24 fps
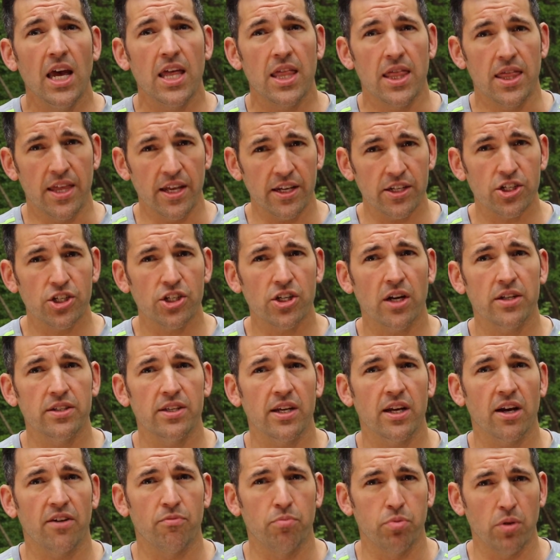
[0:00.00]
This
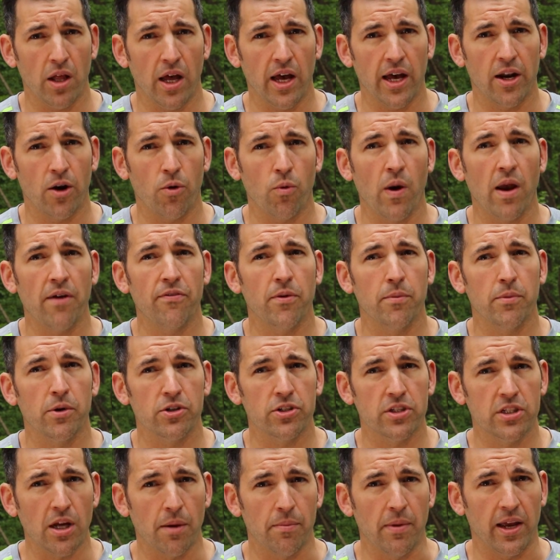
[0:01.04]
shunting of blood away from your
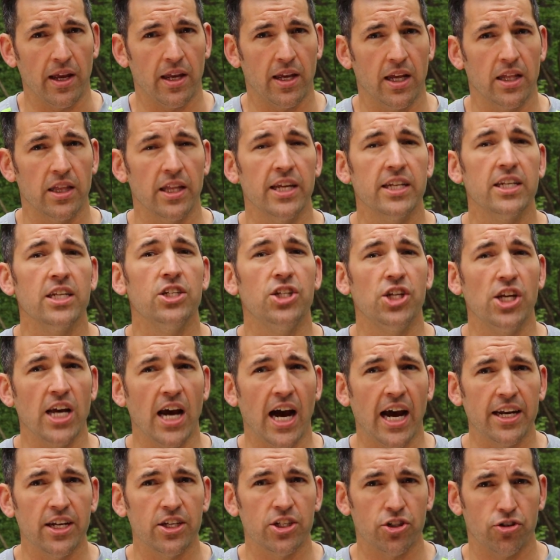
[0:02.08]
stomach can lead to
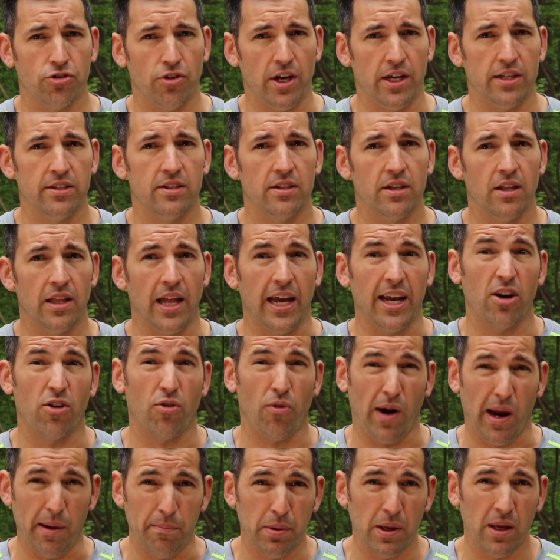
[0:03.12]
GI distress like
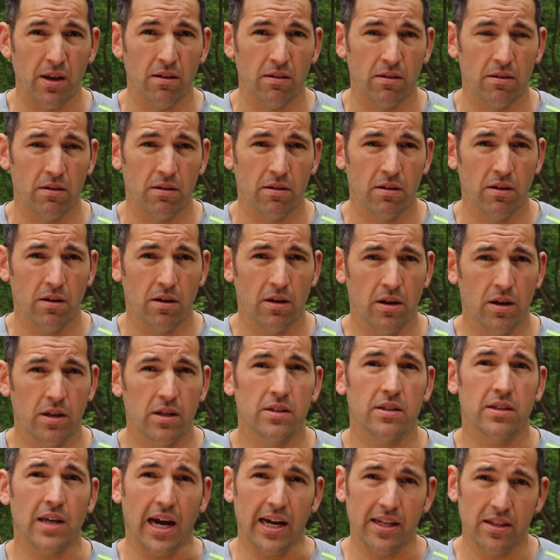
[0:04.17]
cramping,
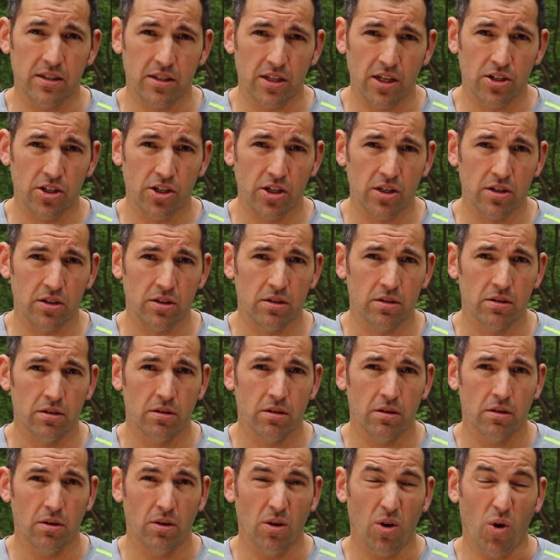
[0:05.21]
side stitches,
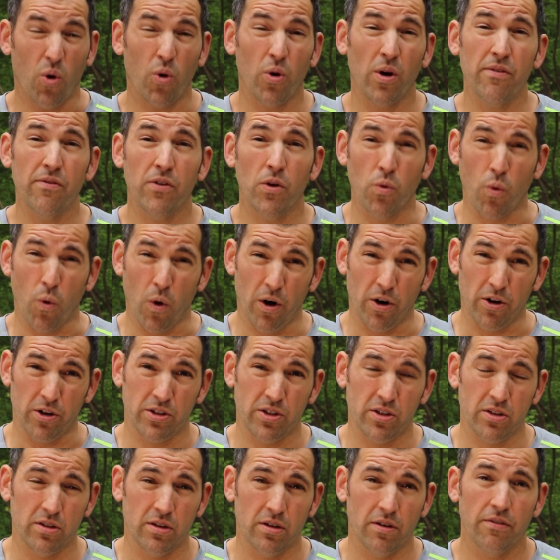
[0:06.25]
or even
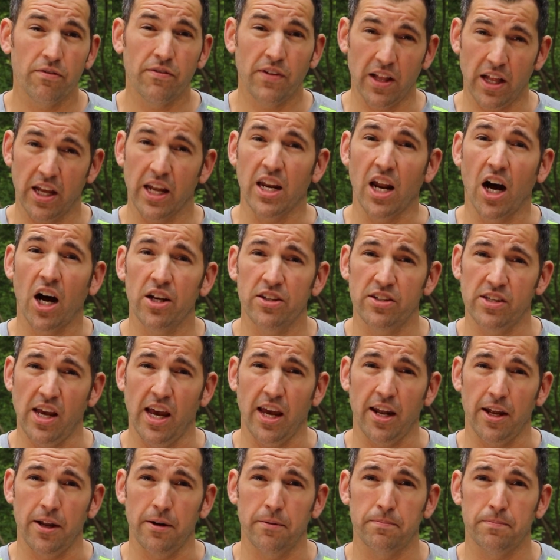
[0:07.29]
worse, feeling
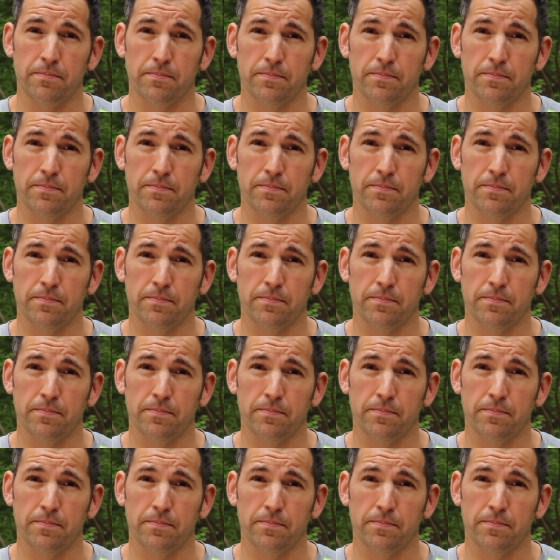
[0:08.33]
nauseated.